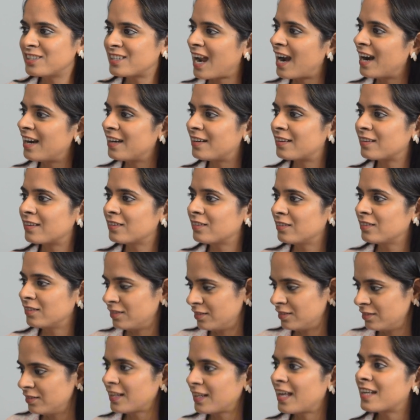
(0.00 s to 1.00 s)
chat,
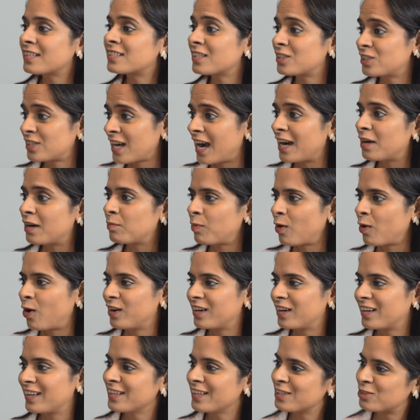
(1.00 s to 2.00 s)
there's a chat
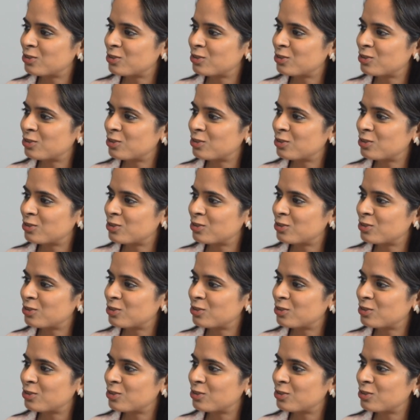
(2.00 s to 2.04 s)
bot.